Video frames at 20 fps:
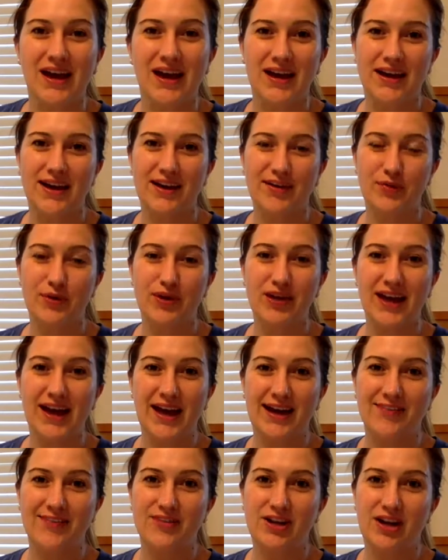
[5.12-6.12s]
If we
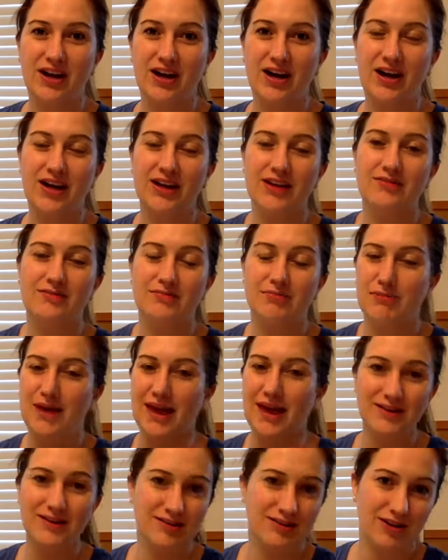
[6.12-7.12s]
have not
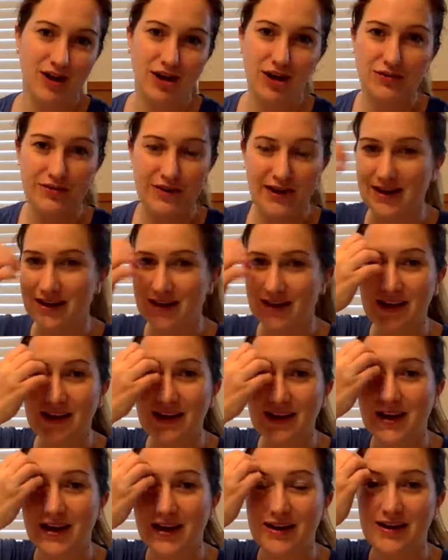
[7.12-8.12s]
met
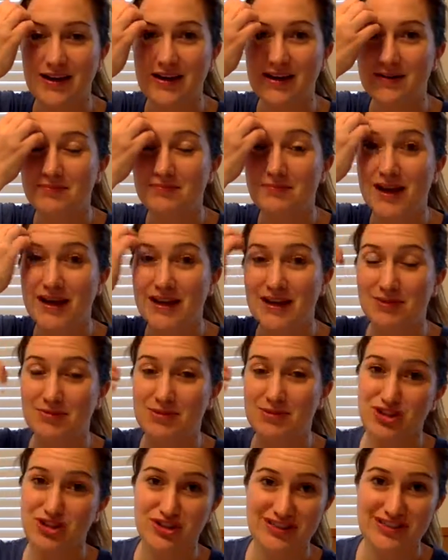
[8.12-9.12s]
already, my name
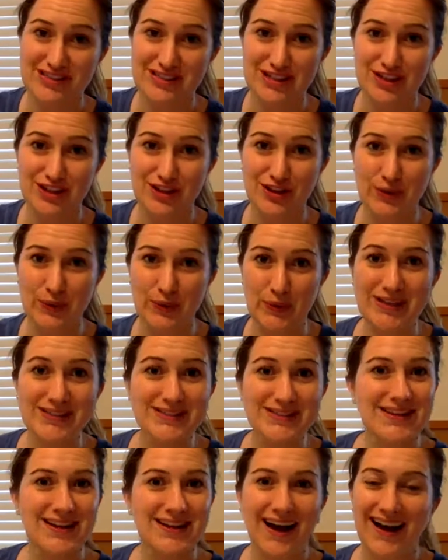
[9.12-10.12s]
is Christina
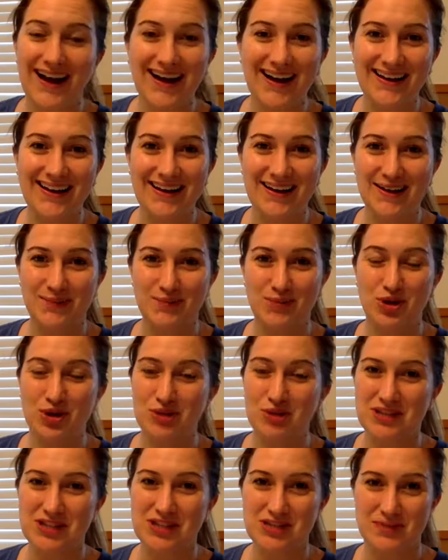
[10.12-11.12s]
Lewis, and I am your
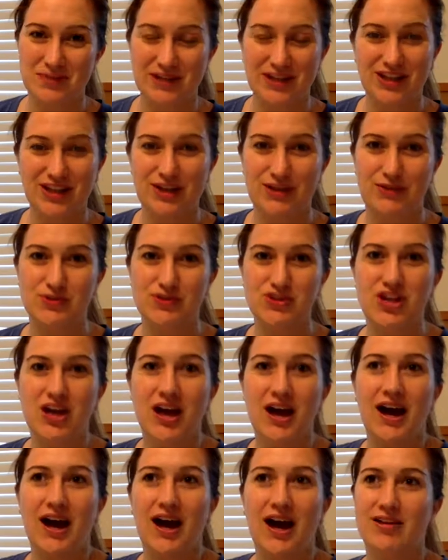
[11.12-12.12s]
Beachbody coach.
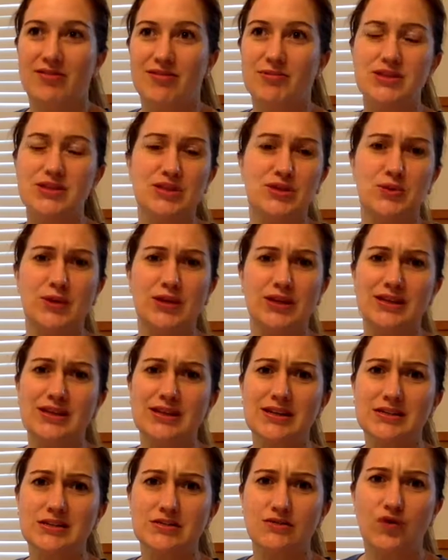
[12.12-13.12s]
I have been doing
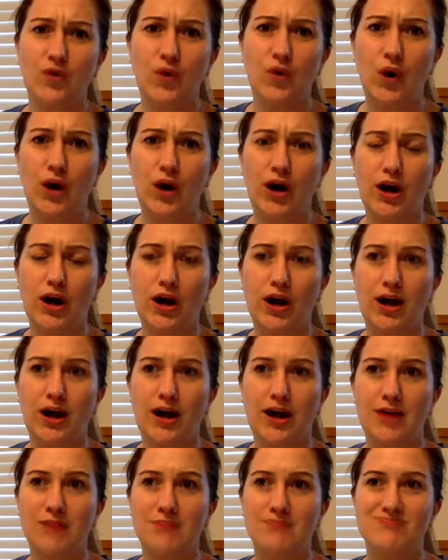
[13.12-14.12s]
this for
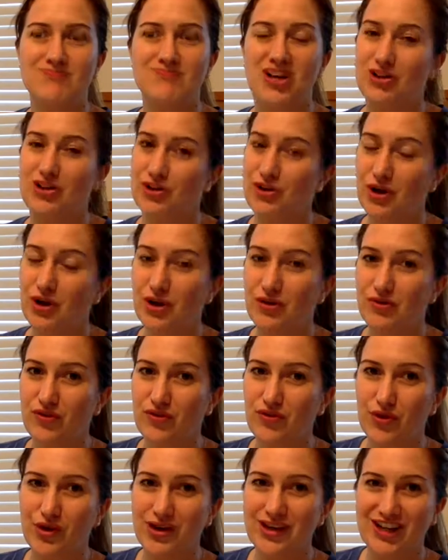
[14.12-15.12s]
a little over
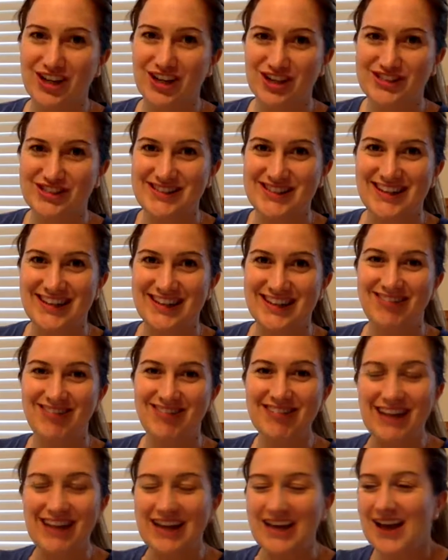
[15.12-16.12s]
4 years
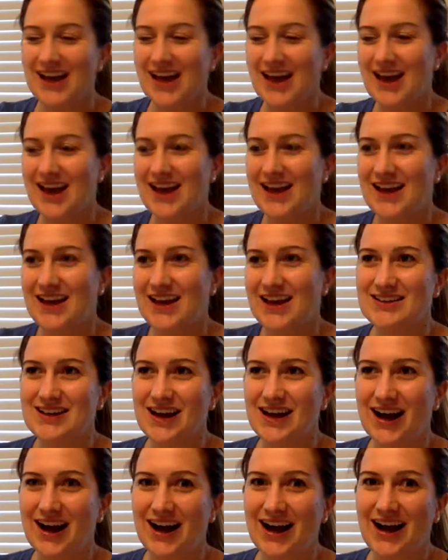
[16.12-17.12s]
now, and
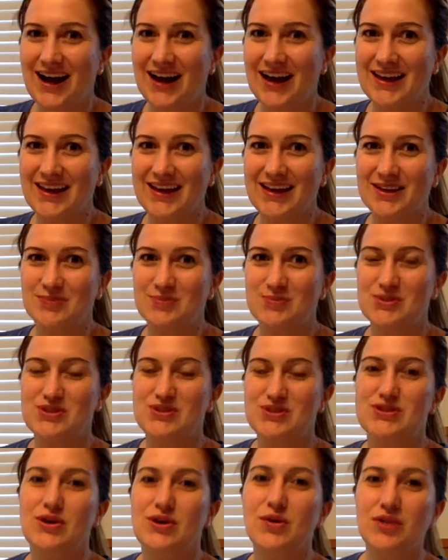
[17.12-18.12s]
I am
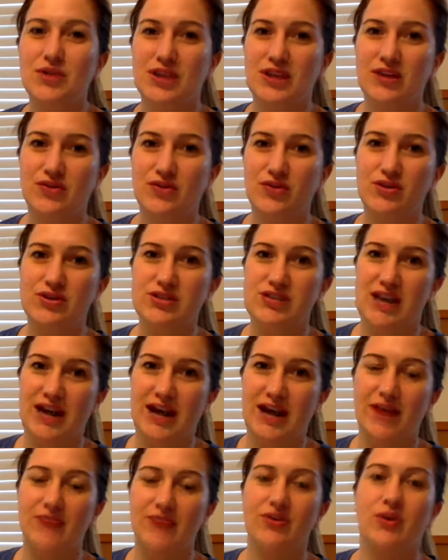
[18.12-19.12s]
so thankful to
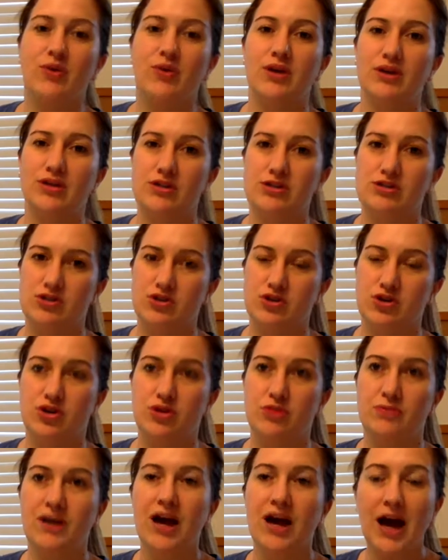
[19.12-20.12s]
have you in this
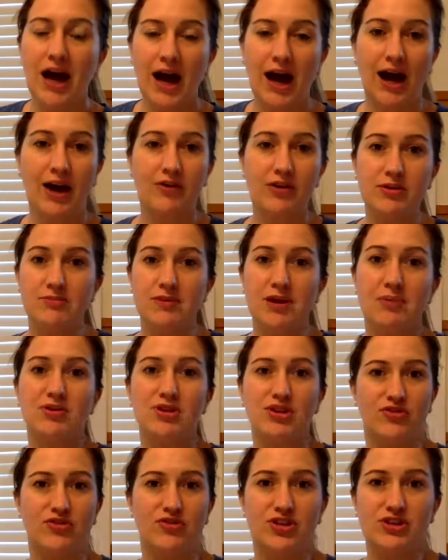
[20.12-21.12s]
group. I remember
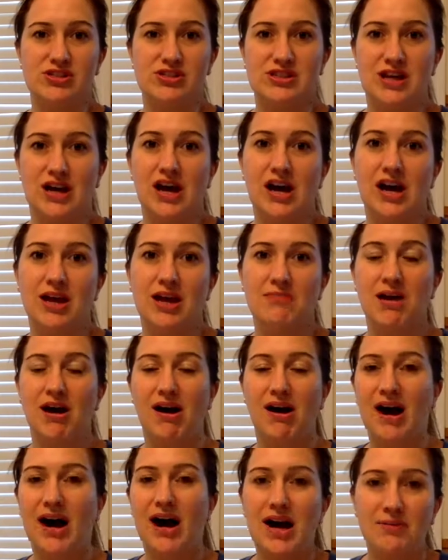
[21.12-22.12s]
the first time
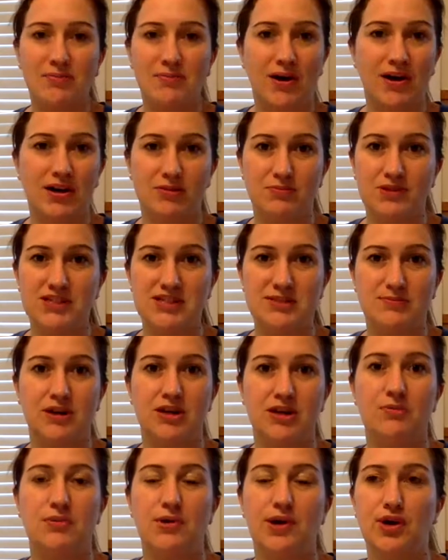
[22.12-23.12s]
I bought a
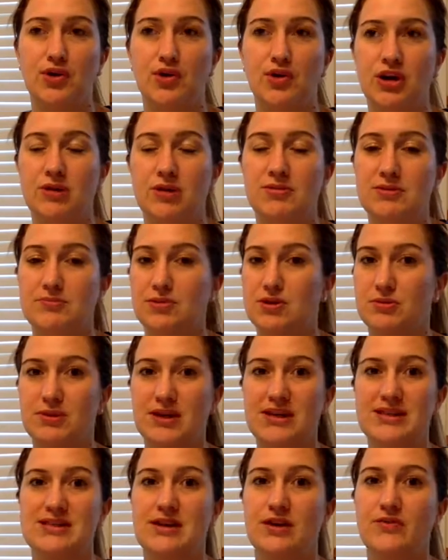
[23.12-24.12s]
Beachbody program and put
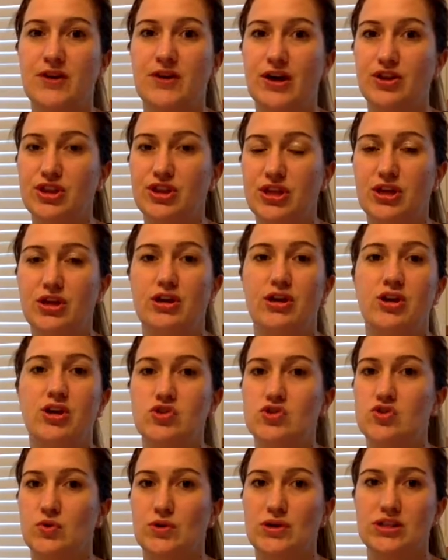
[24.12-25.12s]
myself out there
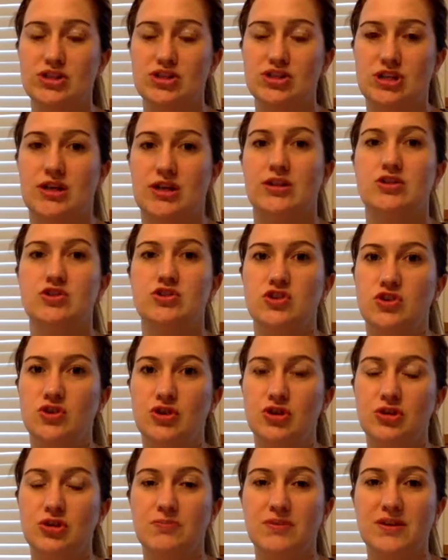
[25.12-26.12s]
and joined a challenge
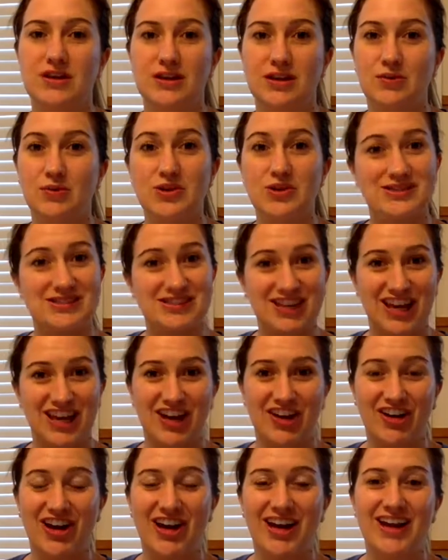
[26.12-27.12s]
group, and it was
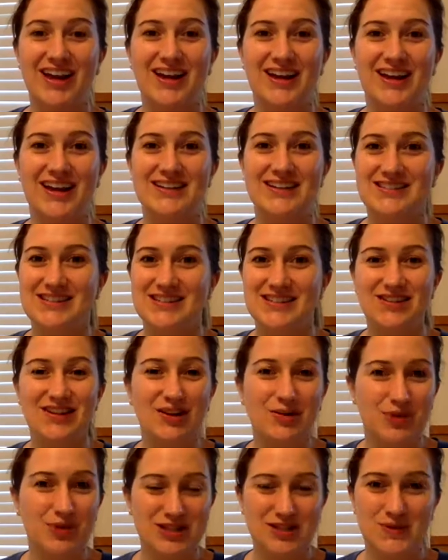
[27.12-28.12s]
scary, and I didn't
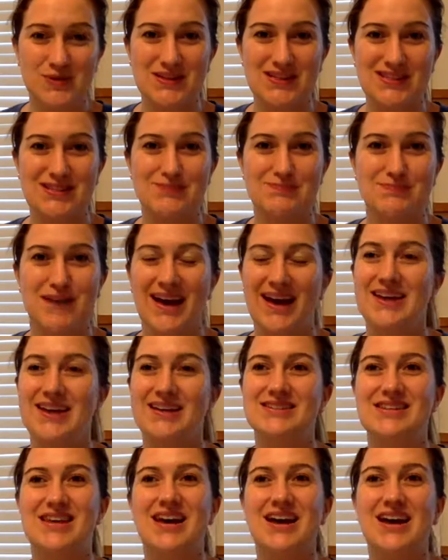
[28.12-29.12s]
know what to expect.